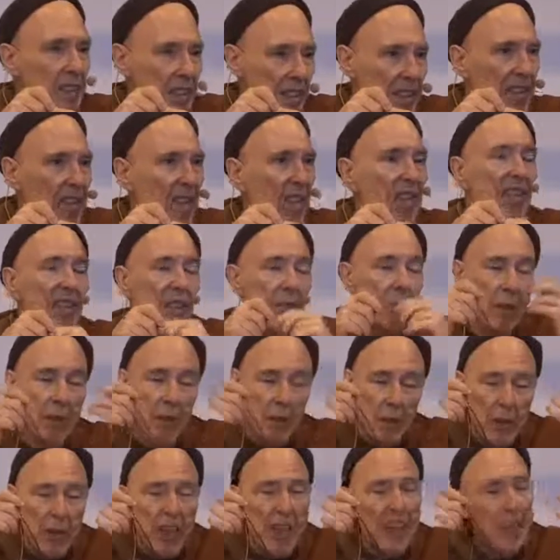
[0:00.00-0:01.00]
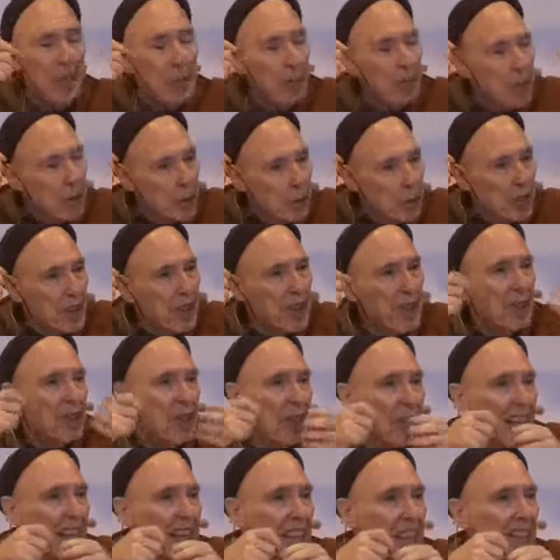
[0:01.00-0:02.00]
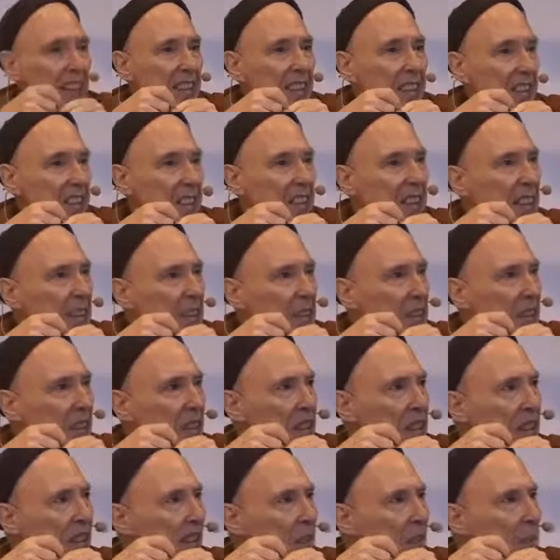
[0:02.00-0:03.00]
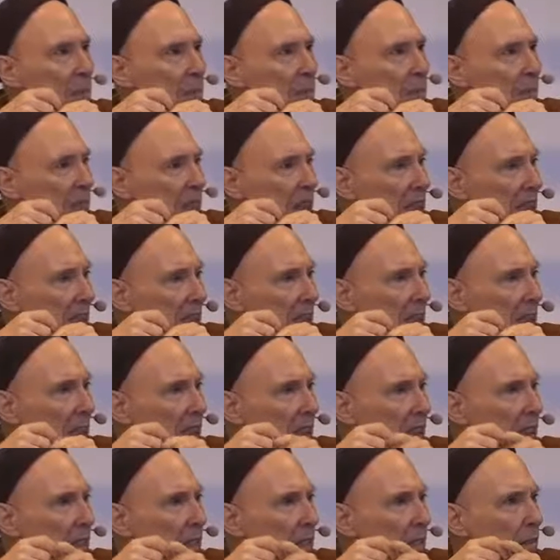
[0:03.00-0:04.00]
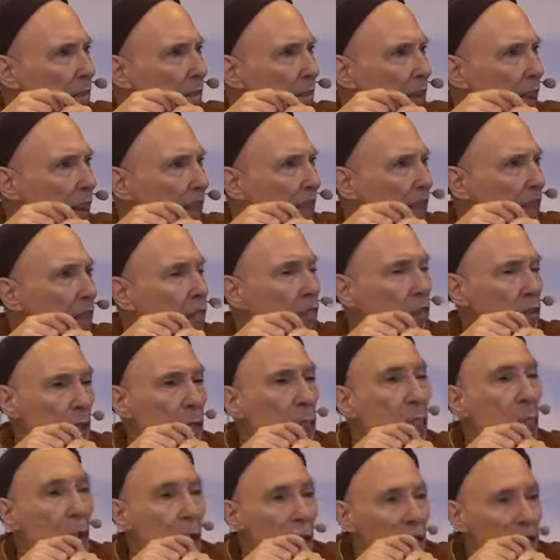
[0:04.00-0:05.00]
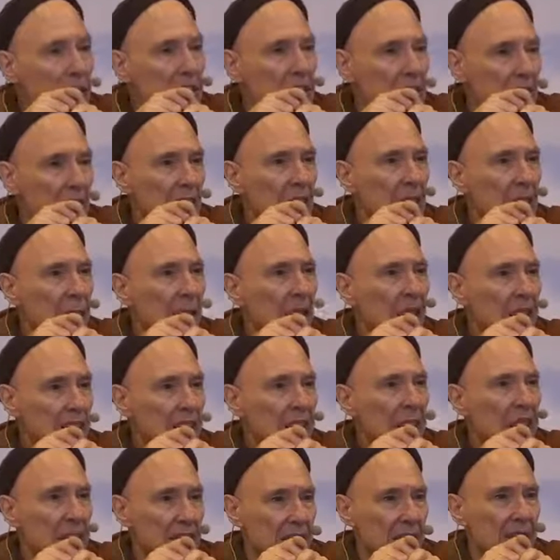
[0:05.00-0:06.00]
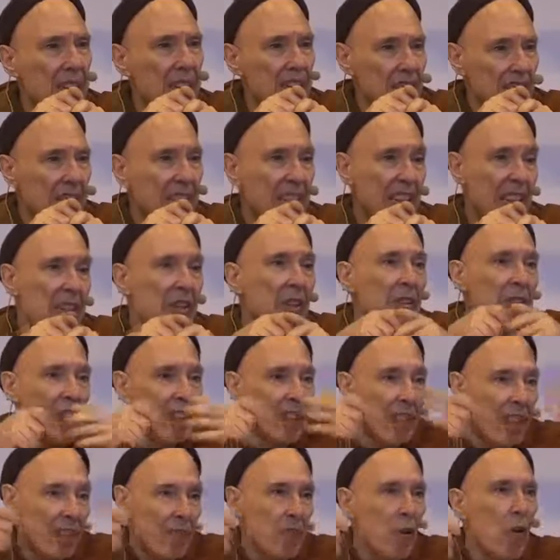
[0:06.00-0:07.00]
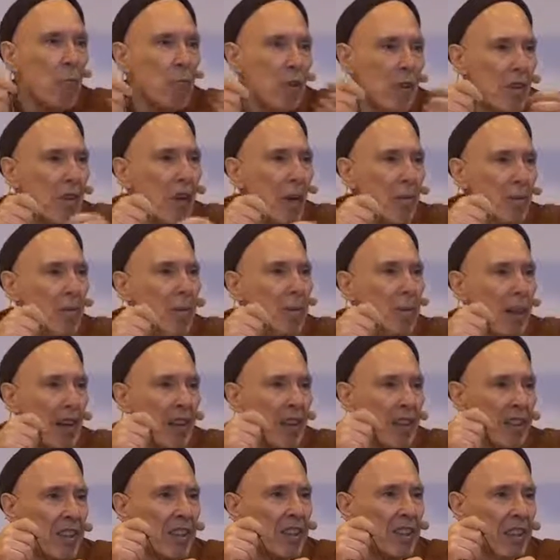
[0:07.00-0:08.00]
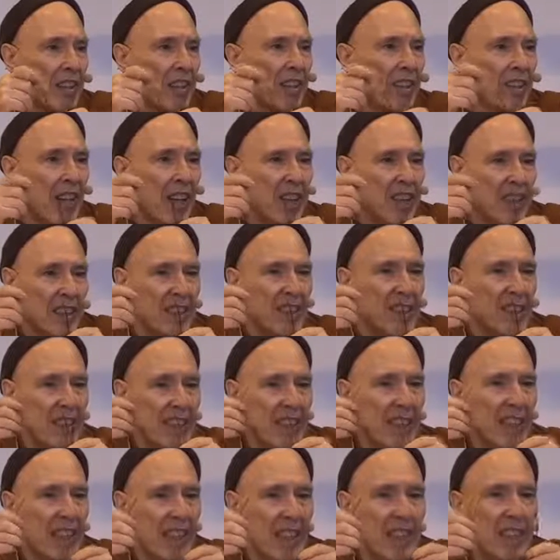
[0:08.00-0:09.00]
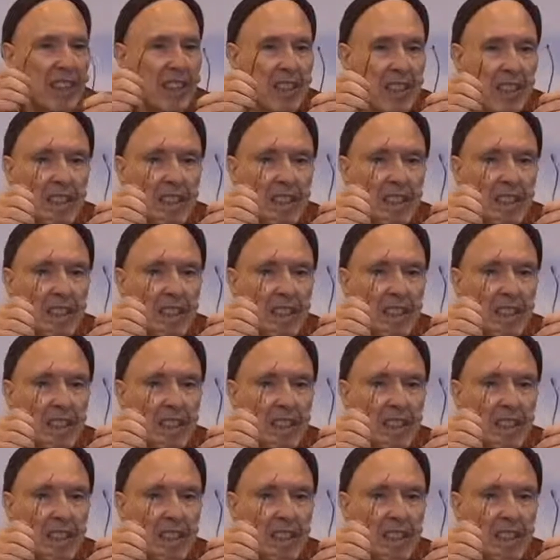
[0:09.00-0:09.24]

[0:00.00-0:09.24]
And this way will help to alleviate, the feeling of remorse in the mind, that they know that they've opened up about it and are not concealing it.